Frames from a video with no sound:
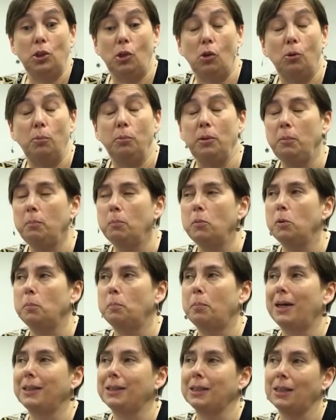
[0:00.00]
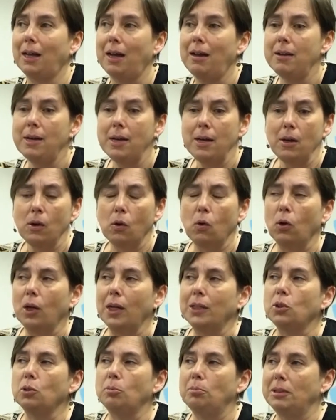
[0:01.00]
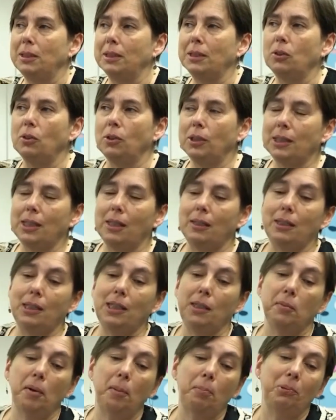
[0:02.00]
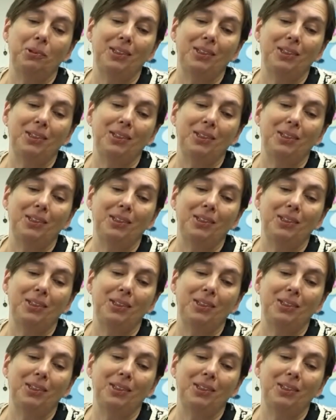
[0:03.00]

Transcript: and the same goes for additive operations.